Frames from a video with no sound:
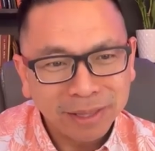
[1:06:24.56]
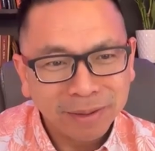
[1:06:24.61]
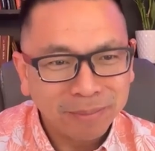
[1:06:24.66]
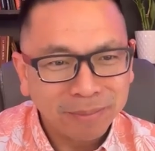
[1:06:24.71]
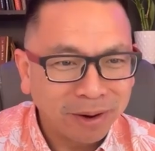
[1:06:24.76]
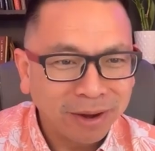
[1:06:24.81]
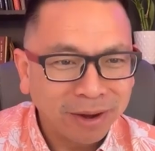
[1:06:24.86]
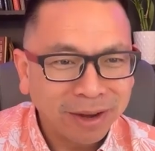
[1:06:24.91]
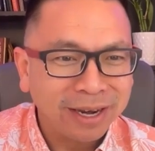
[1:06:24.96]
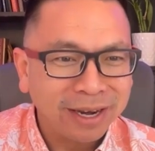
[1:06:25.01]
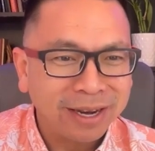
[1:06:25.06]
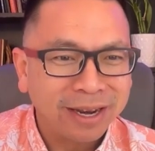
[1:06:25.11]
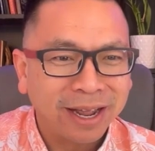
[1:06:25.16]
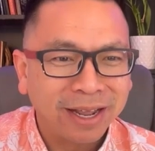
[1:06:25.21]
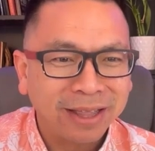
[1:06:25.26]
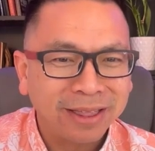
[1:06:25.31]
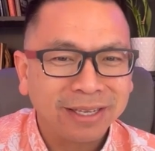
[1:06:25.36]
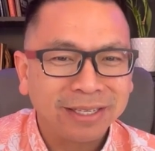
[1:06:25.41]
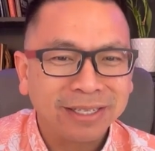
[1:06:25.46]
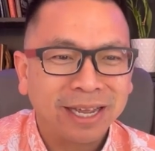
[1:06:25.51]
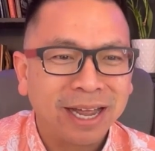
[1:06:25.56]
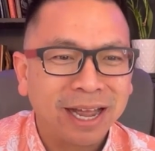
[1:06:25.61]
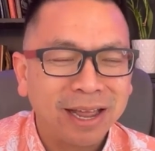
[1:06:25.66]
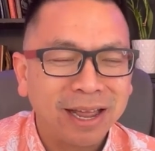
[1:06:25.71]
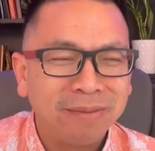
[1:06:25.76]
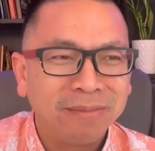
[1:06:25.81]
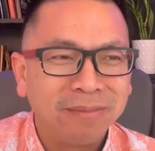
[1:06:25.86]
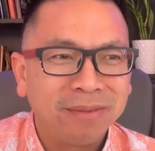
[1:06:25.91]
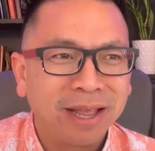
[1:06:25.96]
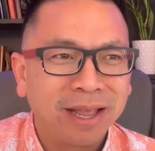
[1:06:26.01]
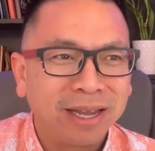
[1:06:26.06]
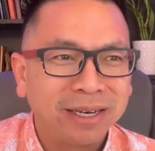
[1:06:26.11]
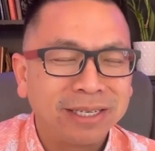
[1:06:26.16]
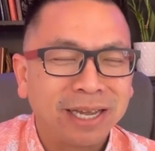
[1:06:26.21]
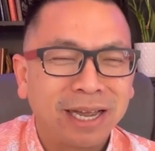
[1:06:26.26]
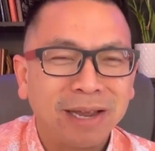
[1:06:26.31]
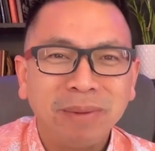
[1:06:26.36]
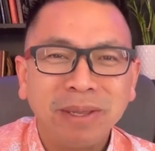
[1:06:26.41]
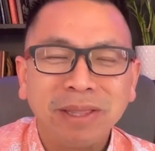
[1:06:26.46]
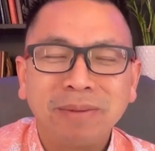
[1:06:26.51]
in the market, not
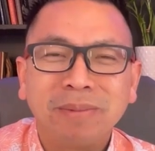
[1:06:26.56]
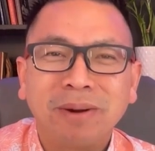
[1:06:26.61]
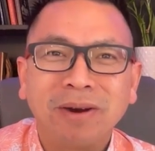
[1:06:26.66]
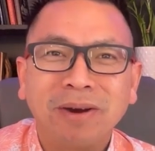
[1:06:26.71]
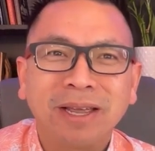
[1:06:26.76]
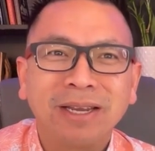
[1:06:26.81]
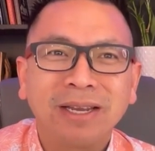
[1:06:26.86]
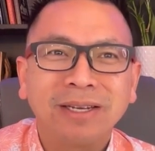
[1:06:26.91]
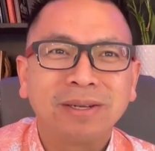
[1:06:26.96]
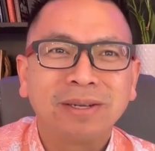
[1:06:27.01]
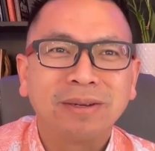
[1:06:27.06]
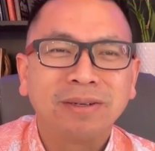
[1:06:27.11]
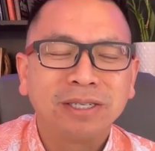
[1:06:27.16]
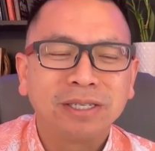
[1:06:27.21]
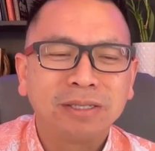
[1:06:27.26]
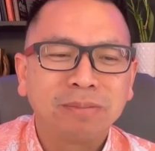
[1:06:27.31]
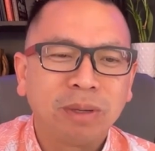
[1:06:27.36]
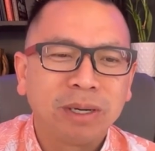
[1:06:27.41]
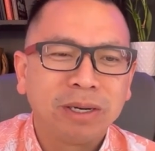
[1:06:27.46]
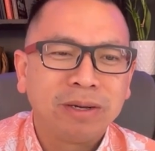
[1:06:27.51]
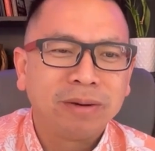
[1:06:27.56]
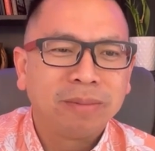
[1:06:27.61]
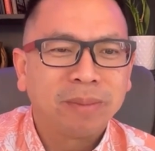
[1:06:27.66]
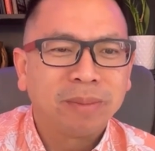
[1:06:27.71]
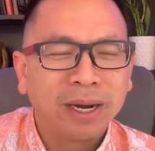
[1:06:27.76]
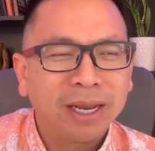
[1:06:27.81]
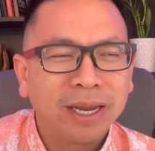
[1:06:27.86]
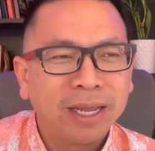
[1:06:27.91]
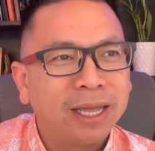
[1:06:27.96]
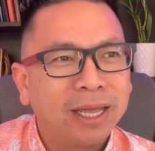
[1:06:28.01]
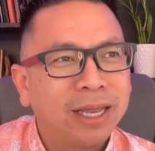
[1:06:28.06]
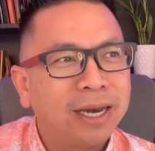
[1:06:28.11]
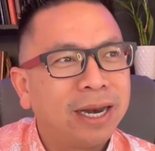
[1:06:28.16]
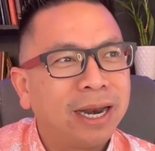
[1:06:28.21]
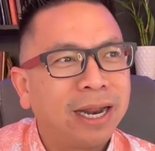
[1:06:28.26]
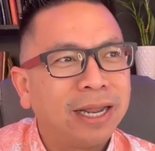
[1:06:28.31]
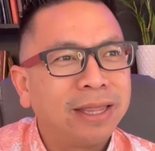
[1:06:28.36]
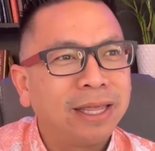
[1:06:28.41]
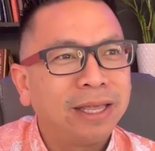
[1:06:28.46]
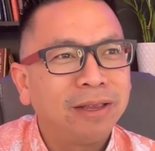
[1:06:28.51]
timing the market. So just put your money in,
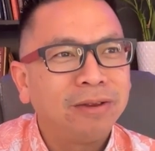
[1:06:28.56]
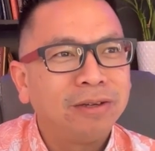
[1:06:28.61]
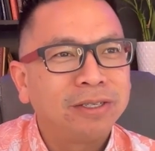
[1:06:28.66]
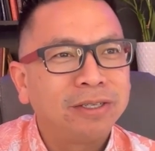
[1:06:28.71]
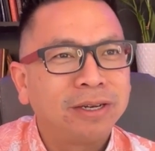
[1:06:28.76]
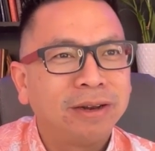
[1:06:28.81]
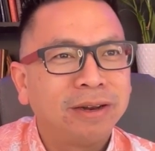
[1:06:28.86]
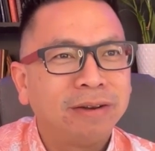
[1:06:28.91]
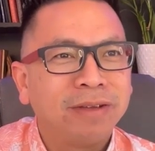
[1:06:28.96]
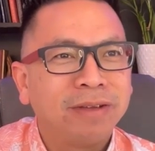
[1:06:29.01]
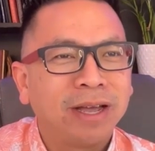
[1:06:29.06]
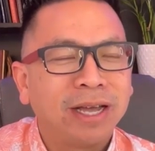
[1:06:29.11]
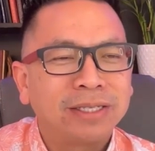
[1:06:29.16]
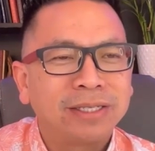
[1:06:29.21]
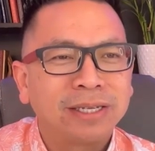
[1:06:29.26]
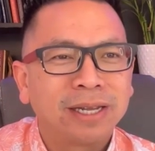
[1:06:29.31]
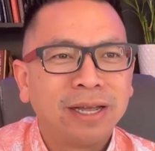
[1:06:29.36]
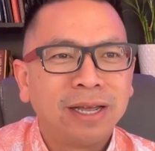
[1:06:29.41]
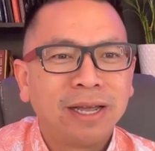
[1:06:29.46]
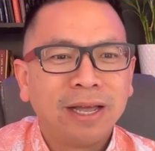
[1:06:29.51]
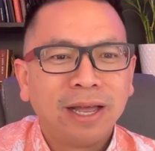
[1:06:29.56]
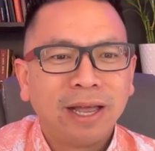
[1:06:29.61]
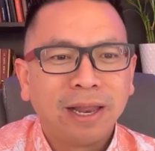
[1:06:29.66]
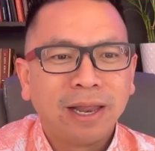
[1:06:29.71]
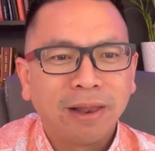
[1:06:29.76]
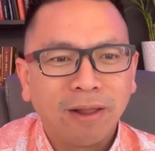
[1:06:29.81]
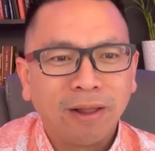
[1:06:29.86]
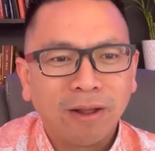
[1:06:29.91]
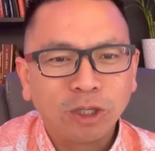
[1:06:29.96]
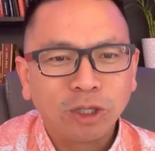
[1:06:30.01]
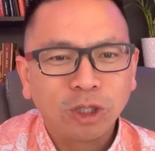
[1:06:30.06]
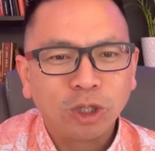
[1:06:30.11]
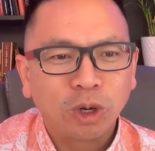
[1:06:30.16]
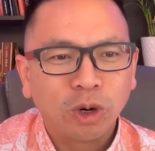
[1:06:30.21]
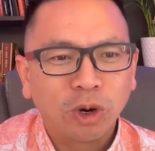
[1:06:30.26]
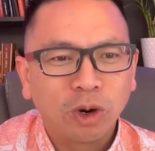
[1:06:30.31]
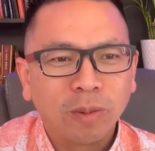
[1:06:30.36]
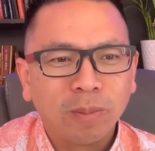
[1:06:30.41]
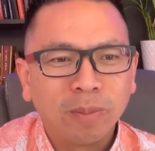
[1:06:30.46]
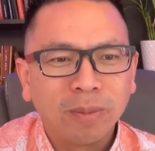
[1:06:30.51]
and I think you should invest long
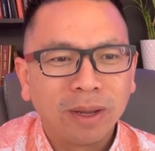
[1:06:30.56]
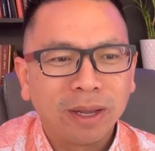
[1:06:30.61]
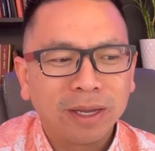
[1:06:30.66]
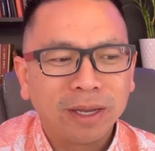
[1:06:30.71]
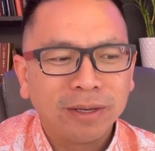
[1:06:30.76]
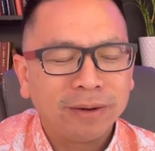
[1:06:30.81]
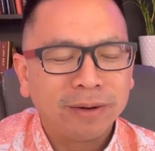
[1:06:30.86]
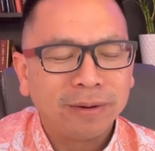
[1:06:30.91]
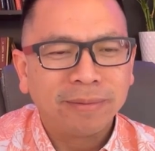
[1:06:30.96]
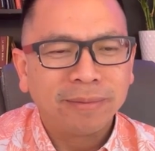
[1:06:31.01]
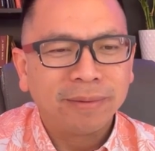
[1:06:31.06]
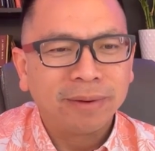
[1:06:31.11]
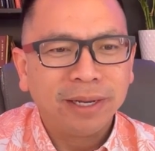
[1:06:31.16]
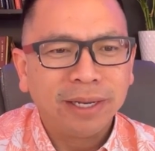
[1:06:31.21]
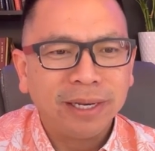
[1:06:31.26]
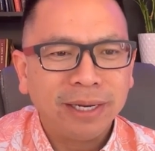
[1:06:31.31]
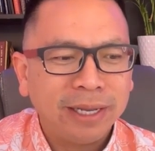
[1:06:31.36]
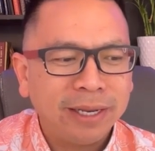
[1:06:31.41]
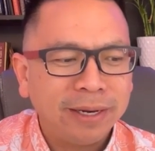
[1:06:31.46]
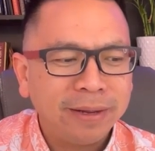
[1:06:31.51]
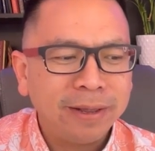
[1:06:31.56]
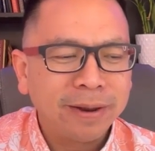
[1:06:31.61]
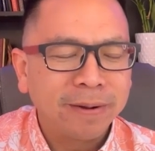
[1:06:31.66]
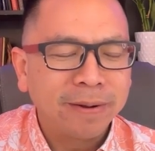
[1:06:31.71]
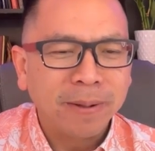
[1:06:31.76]
term. You don't really need,